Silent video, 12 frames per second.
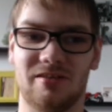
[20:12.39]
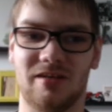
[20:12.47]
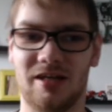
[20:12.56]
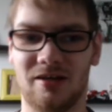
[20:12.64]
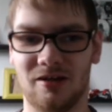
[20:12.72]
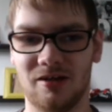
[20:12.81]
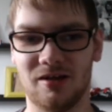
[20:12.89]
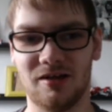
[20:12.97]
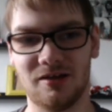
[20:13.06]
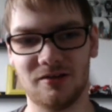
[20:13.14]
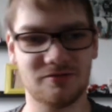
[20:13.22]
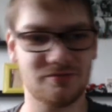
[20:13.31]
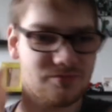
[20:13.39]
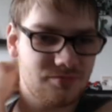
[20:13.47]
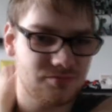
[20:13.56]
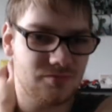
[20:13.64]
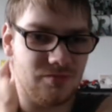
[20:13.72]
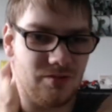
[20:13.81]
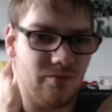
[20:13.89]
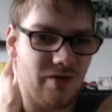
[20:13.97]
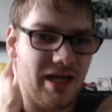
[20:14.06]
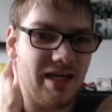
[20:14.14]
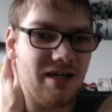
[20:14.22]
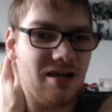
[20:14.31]
And uh,
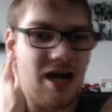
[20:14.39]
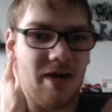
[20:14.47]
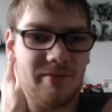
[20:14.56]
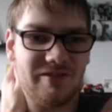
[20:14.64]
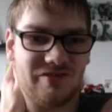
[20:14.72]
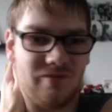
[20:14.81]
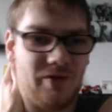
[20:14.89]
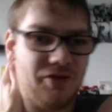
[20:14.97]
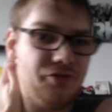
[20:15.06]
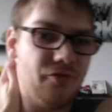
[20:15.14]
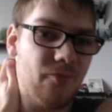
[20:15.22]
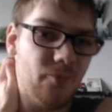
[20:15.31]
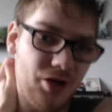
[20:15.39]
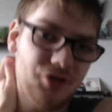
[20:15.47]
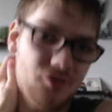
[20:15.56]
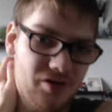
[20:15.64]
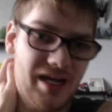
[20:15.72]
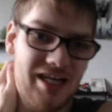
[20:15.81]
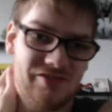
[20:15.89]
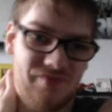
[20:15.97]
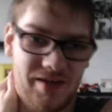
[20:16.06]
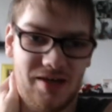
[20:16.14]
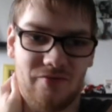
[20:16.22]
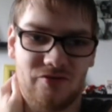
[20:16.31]
write in the comments what do you what do you guys
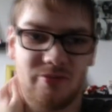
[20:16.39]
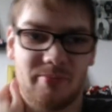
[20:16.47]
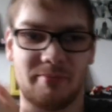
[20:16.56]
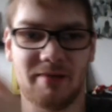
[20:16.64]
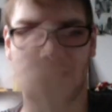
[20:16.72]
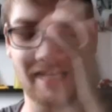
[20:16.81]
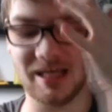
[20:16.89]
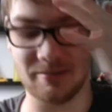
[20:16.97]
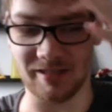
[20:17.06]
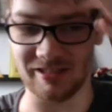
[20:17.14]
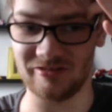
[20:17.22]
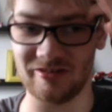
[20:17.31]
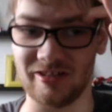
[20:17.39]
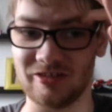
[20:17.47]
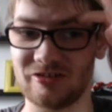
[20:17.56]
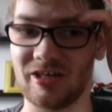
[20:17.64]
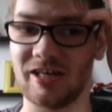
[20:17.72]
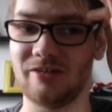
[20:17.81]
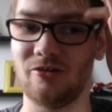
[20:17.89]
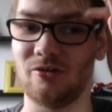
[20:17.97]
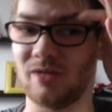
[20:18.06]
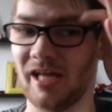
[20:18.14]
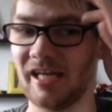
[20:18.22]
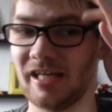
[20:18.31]
think of Superman the animated series? Uh, do you
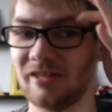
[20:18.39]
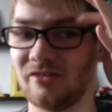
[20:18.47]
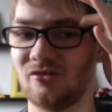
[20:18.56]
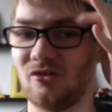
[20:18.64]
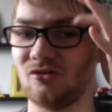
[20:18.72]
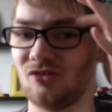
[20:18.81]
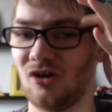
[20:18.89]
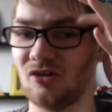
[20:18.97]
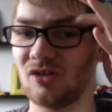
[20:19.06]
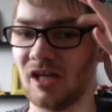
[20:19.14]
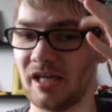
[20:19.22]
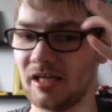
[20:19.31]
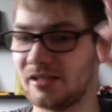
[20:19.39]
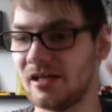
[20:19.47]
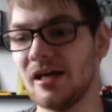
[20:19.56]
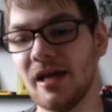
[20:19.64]
like it? Do you don't like it?